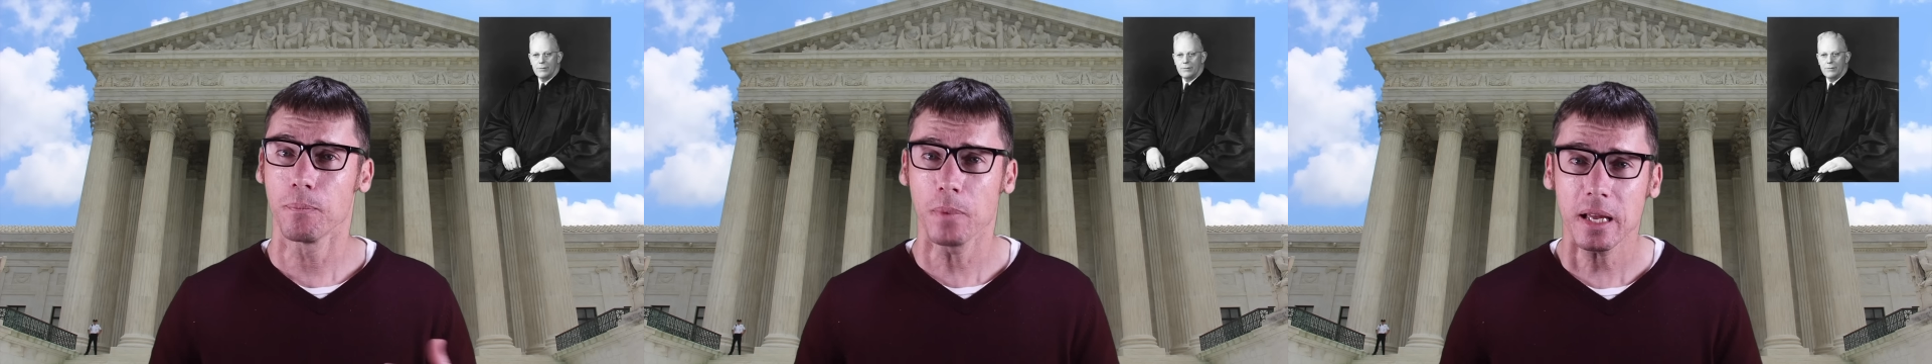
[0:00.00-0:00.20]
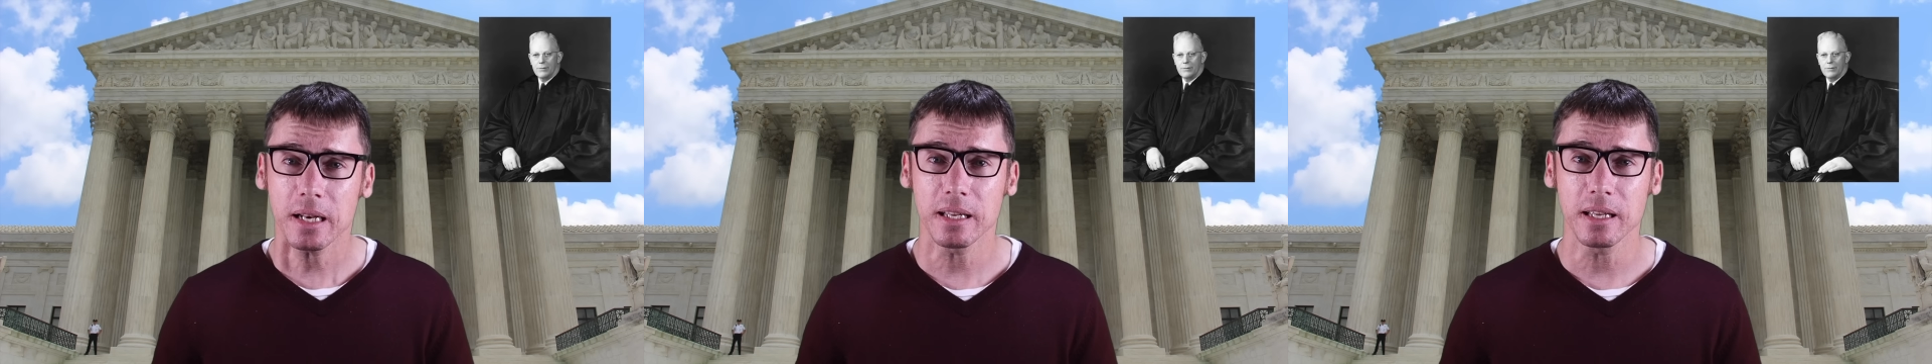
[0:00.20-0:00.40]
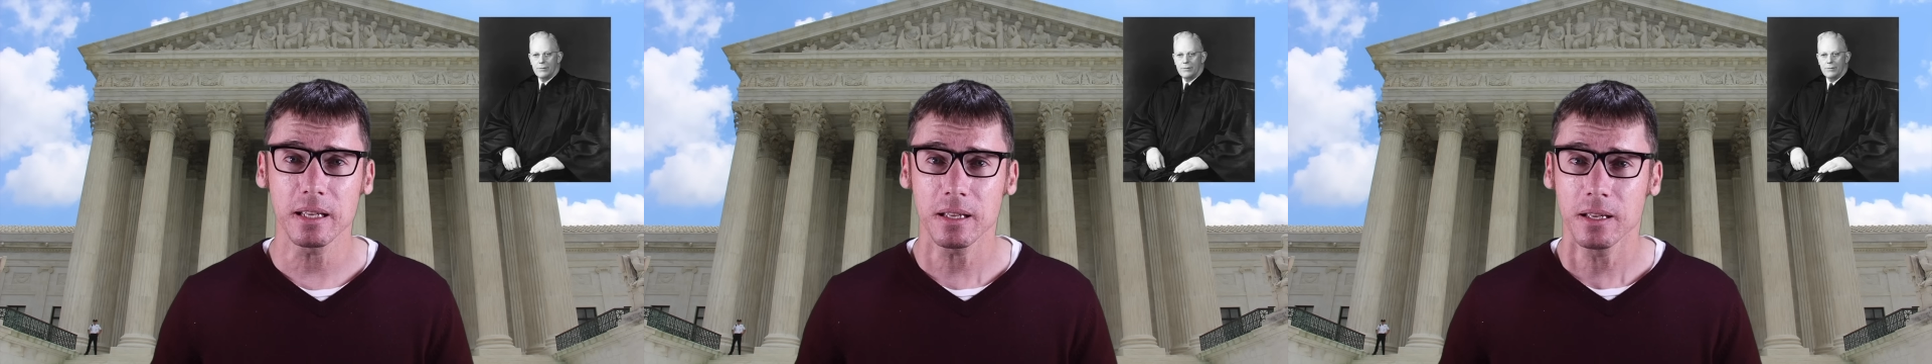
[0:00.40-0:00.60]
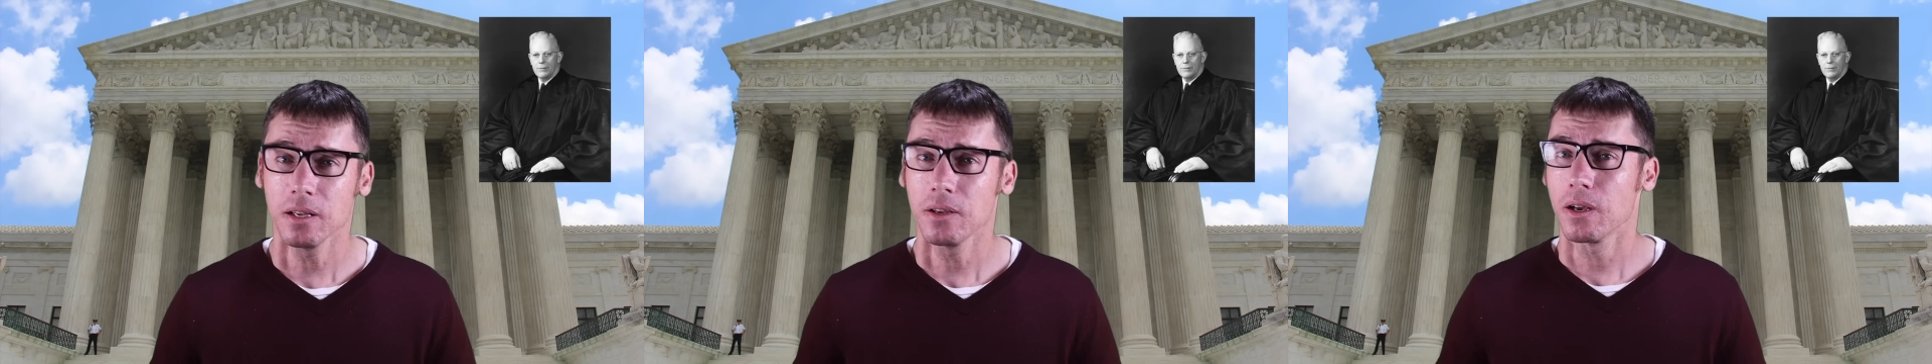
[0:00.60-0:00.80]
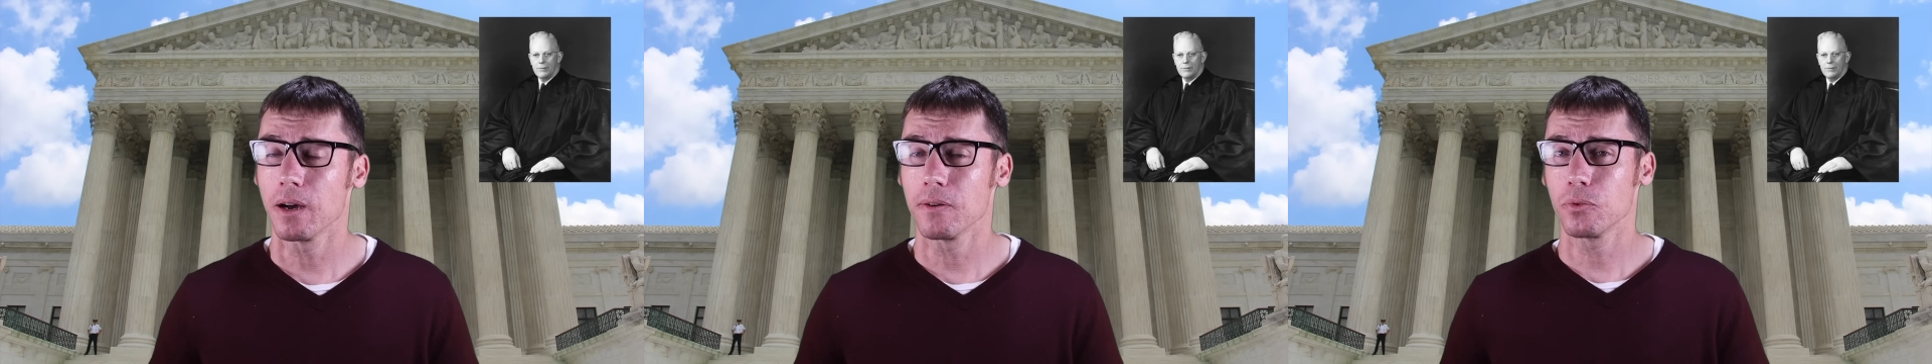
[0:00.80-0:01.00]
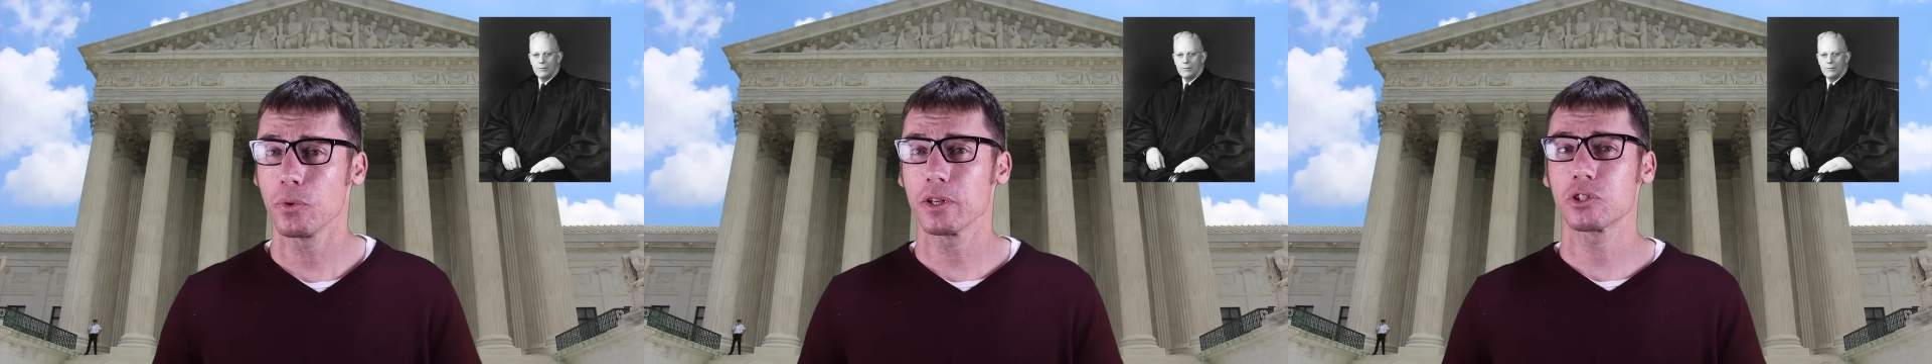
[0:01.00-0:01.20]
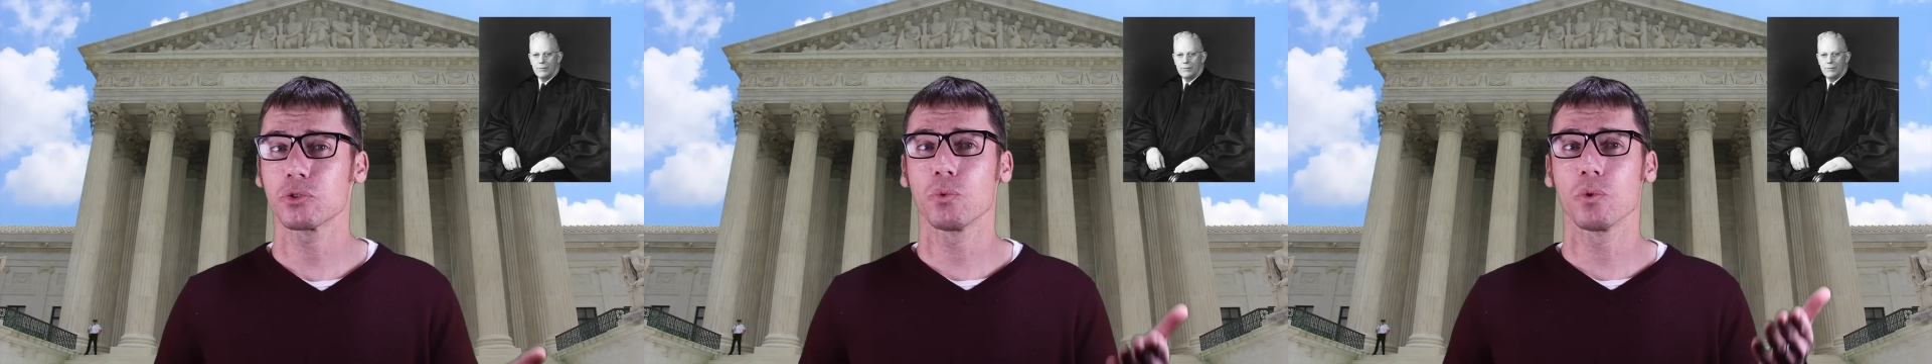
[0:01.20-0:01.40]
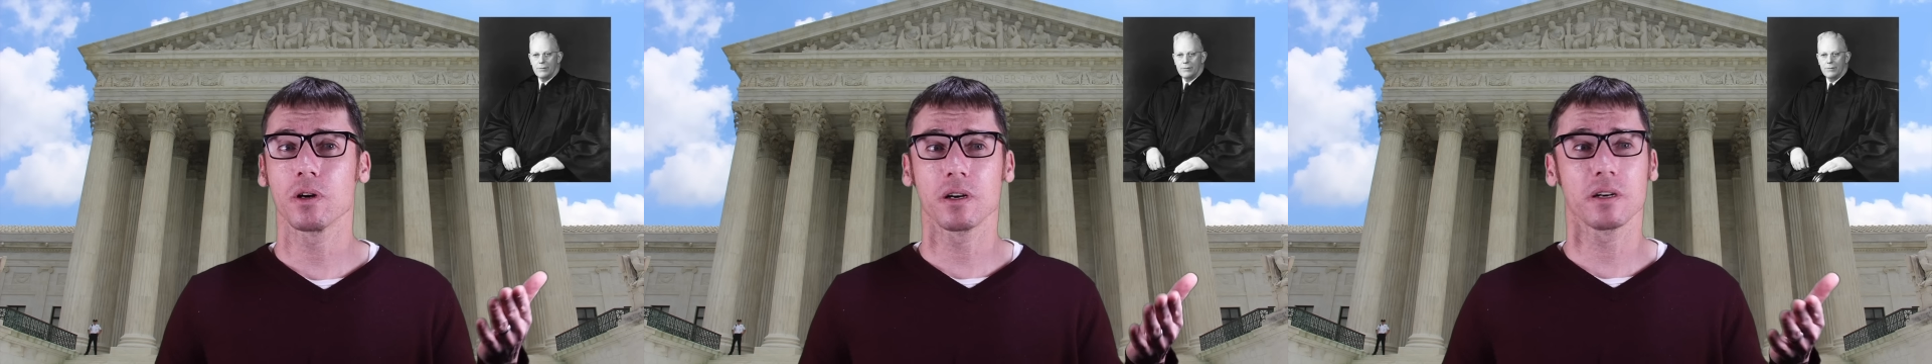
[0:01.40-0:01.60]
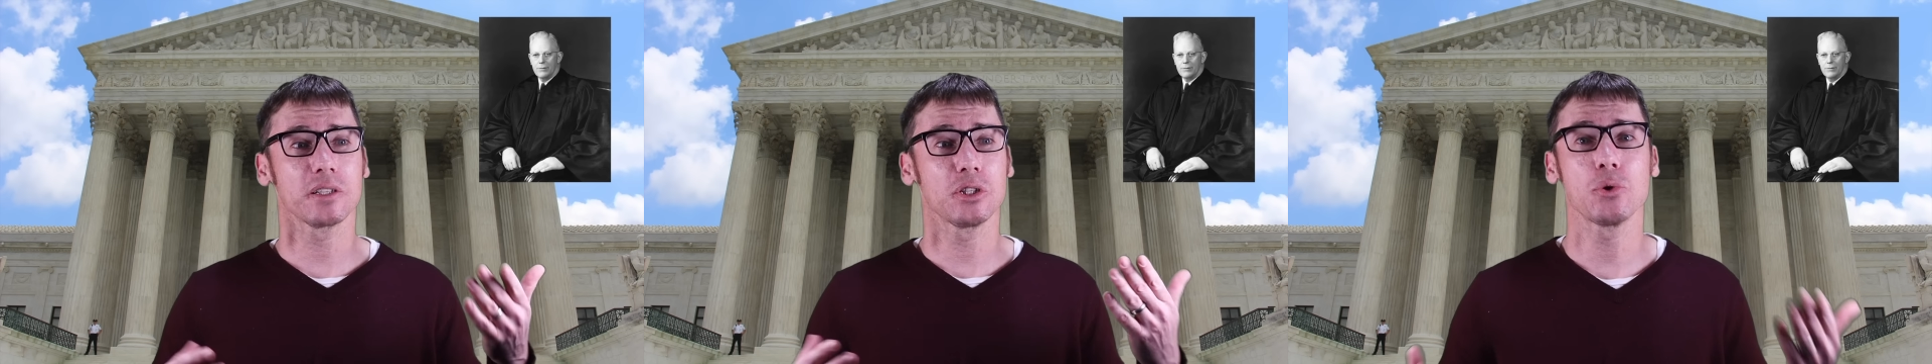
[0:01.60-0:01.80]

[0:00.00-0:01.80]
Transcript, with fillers: many of which were